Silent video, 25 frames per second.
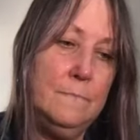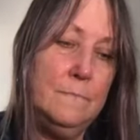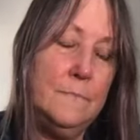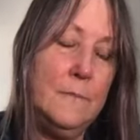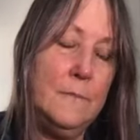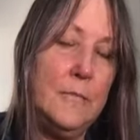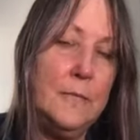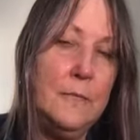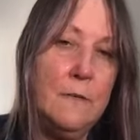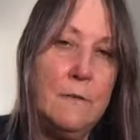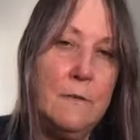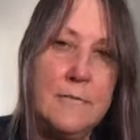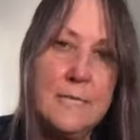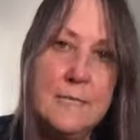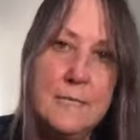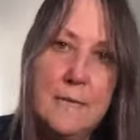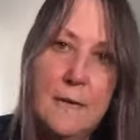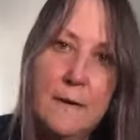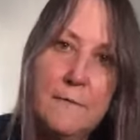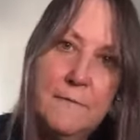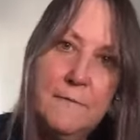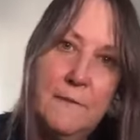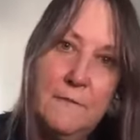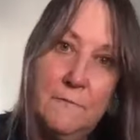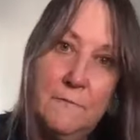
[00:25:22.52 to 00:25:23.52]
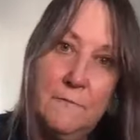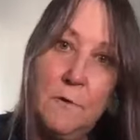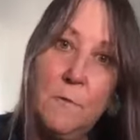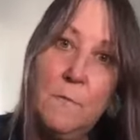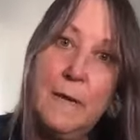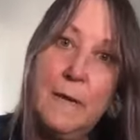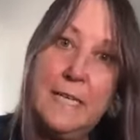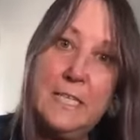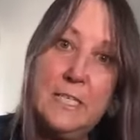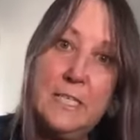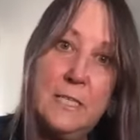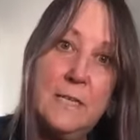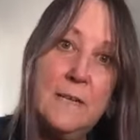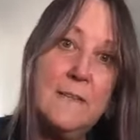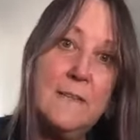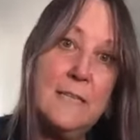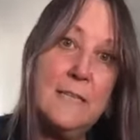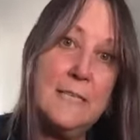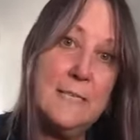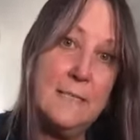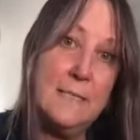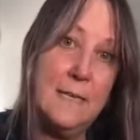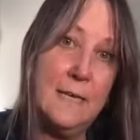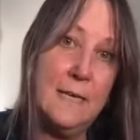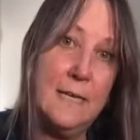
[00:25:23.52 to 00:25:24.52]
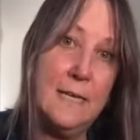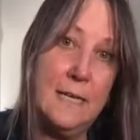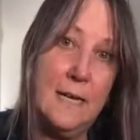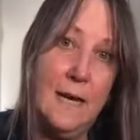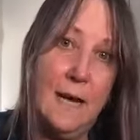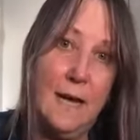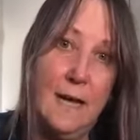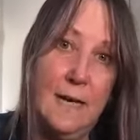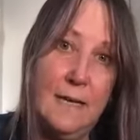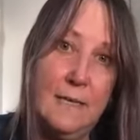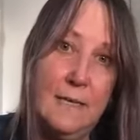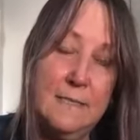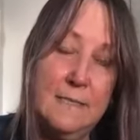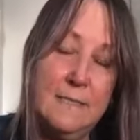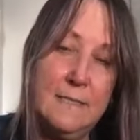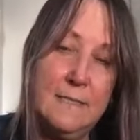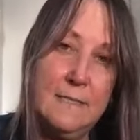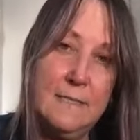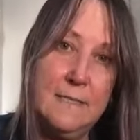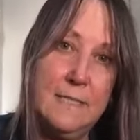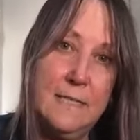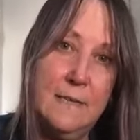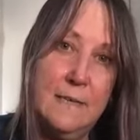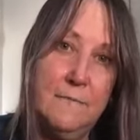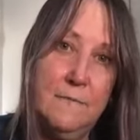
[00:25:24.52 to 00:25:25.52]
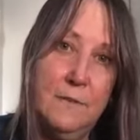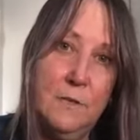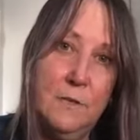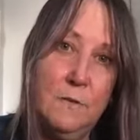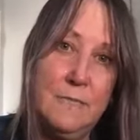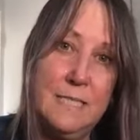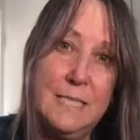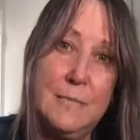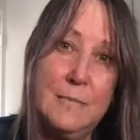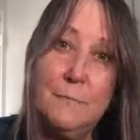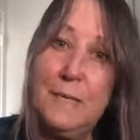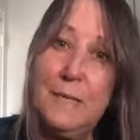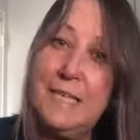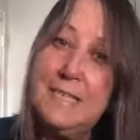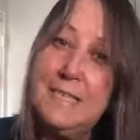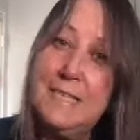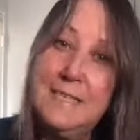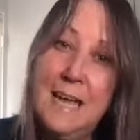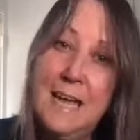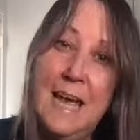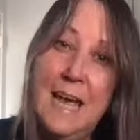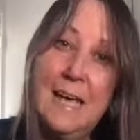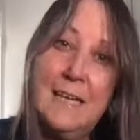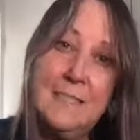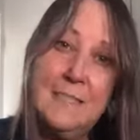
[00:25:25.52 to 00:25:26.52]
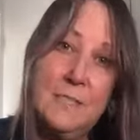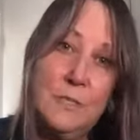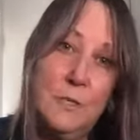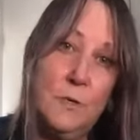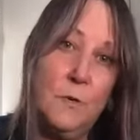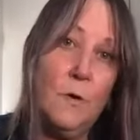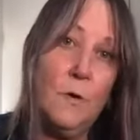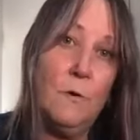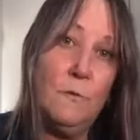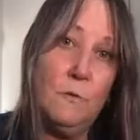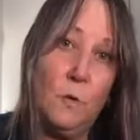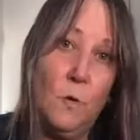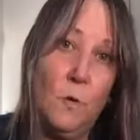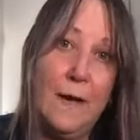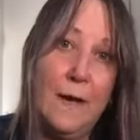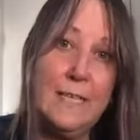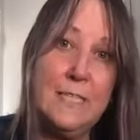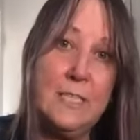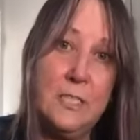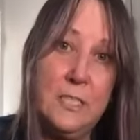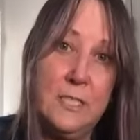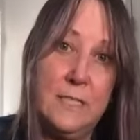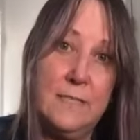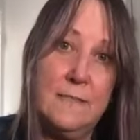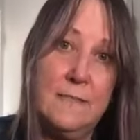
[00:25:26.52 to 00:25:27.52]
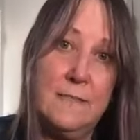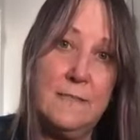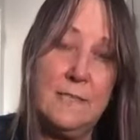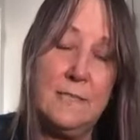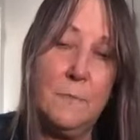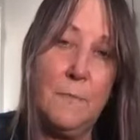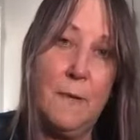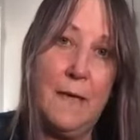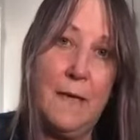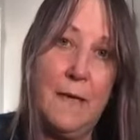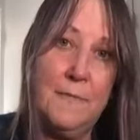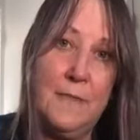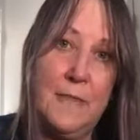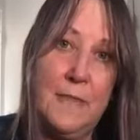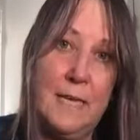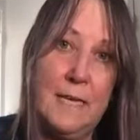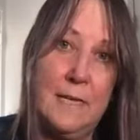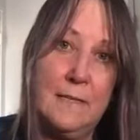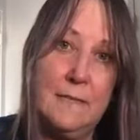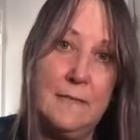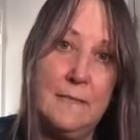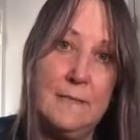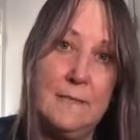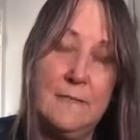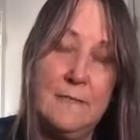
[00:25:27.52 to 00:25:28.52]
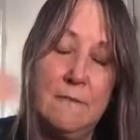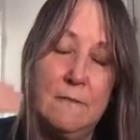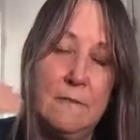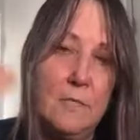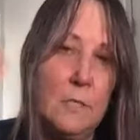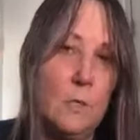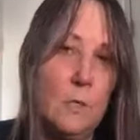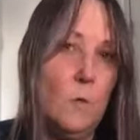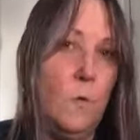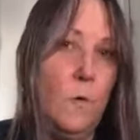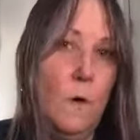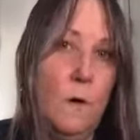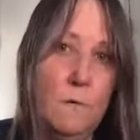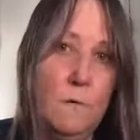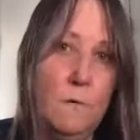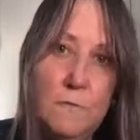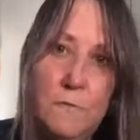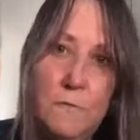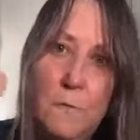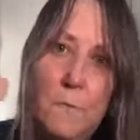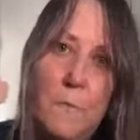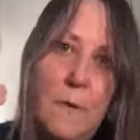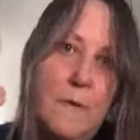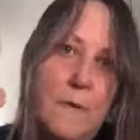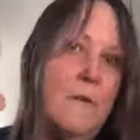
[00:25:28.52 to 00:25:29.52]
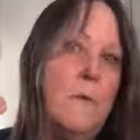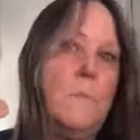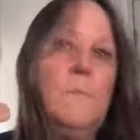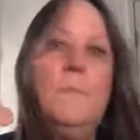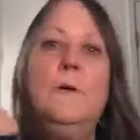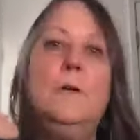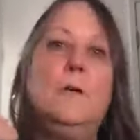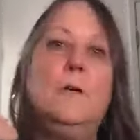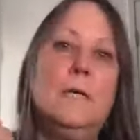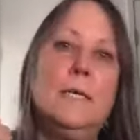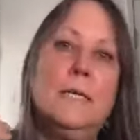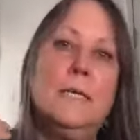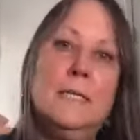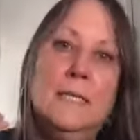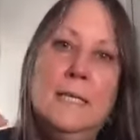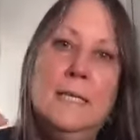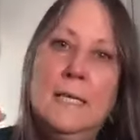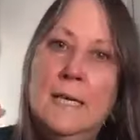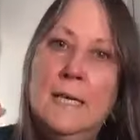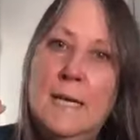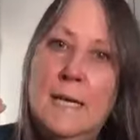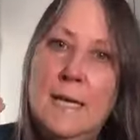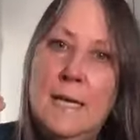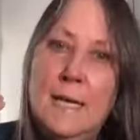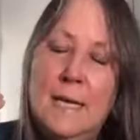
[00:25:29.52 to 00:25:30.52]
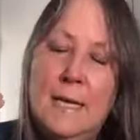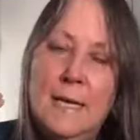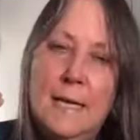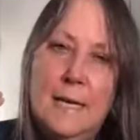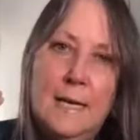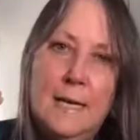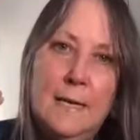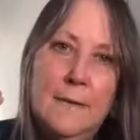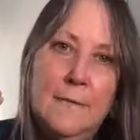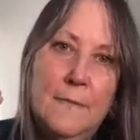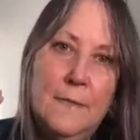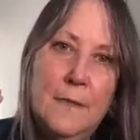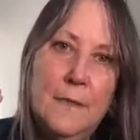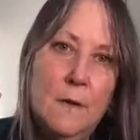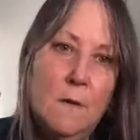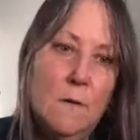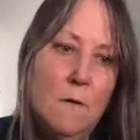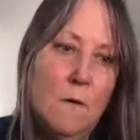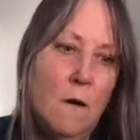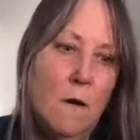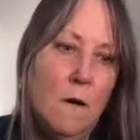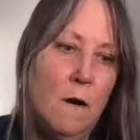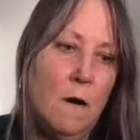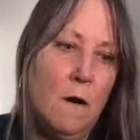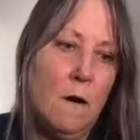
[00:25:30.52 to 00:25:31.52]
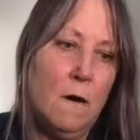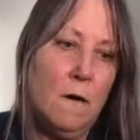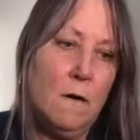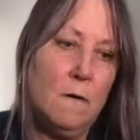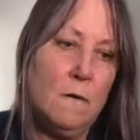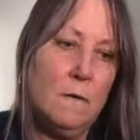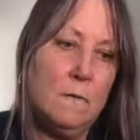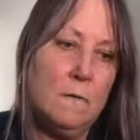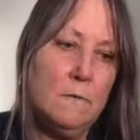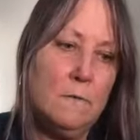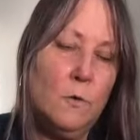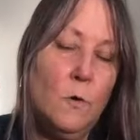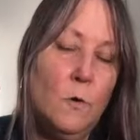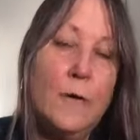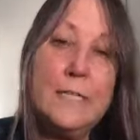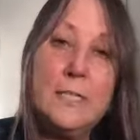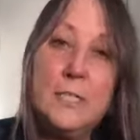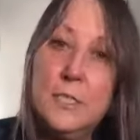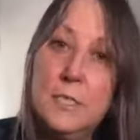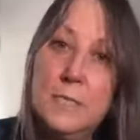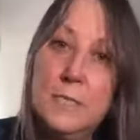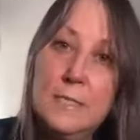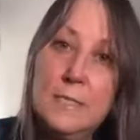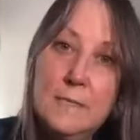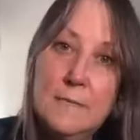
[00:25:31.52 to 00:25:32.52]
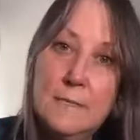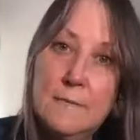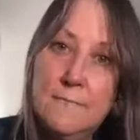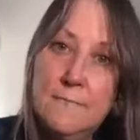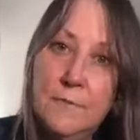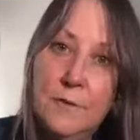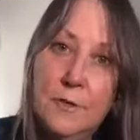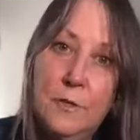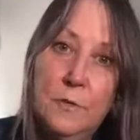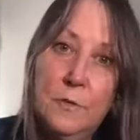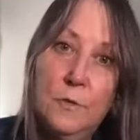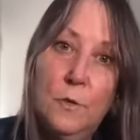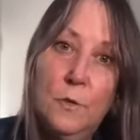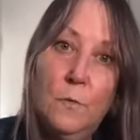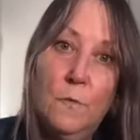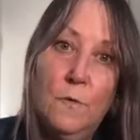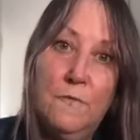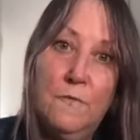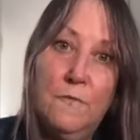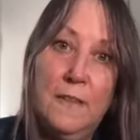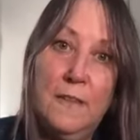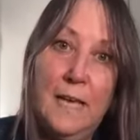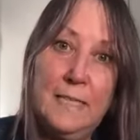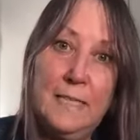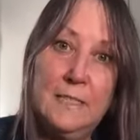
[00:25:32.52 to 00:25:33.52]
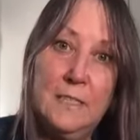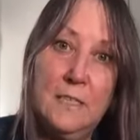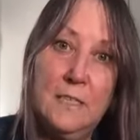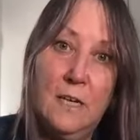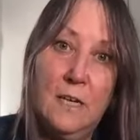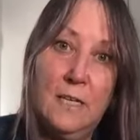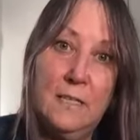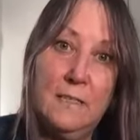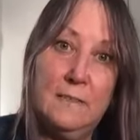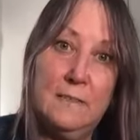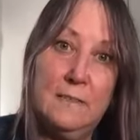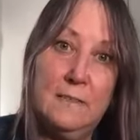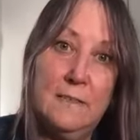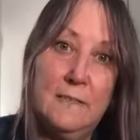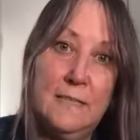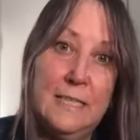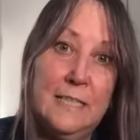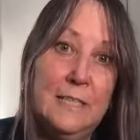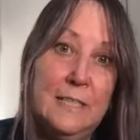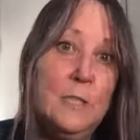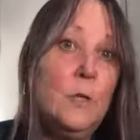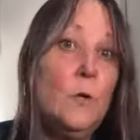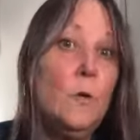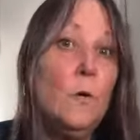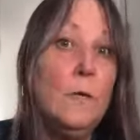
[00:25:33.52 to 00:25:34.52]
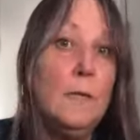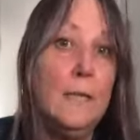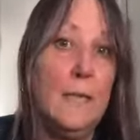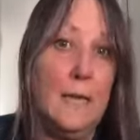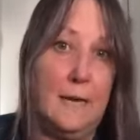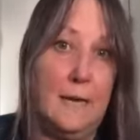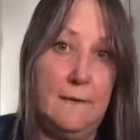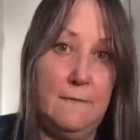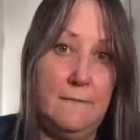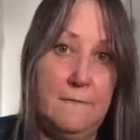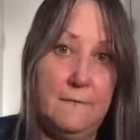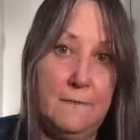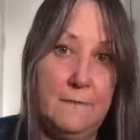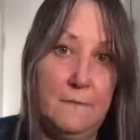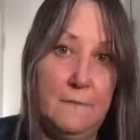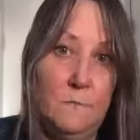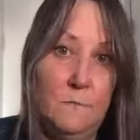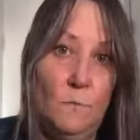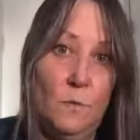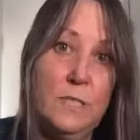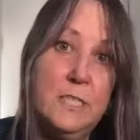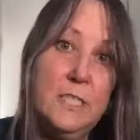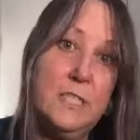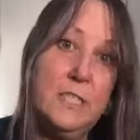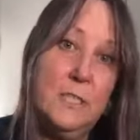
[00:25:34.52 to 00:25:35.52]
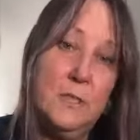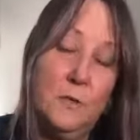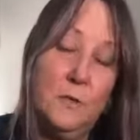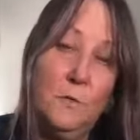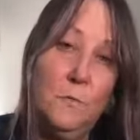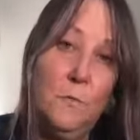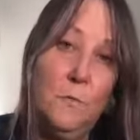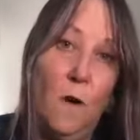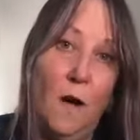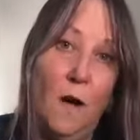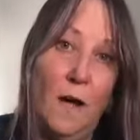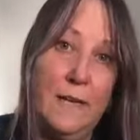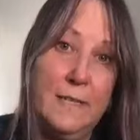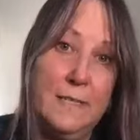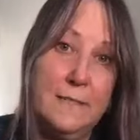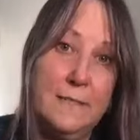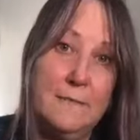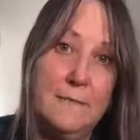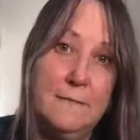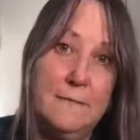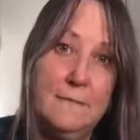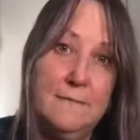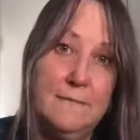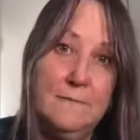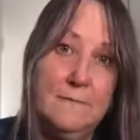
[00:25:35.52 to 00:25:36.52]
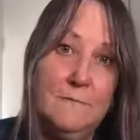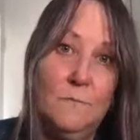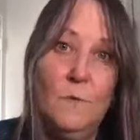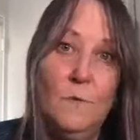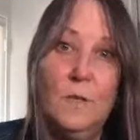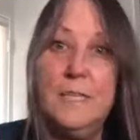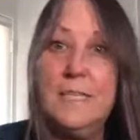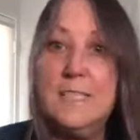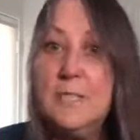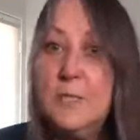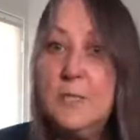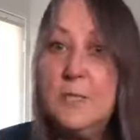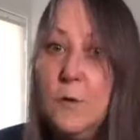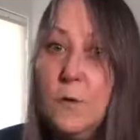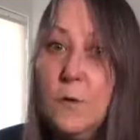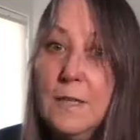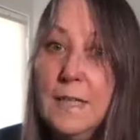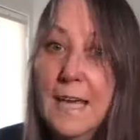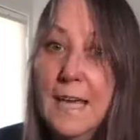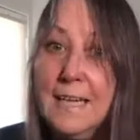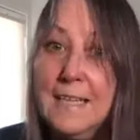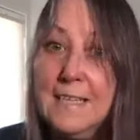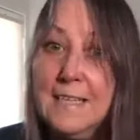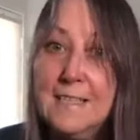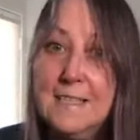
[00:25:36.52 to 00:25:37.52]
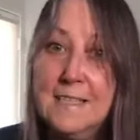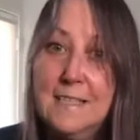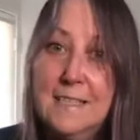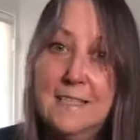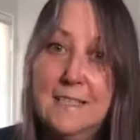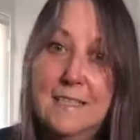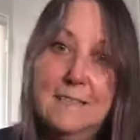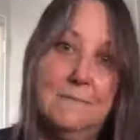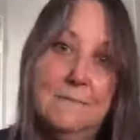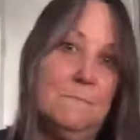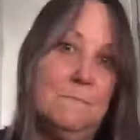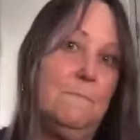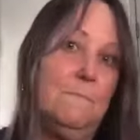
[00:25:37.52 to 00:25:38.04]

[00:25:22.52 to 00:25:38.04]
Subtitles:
there's enough information in the study guides to give you a space to ask your own questions about things. There's a quote from every book, and there are questions for you to reflect on in your life. What do you want? What is your legacy?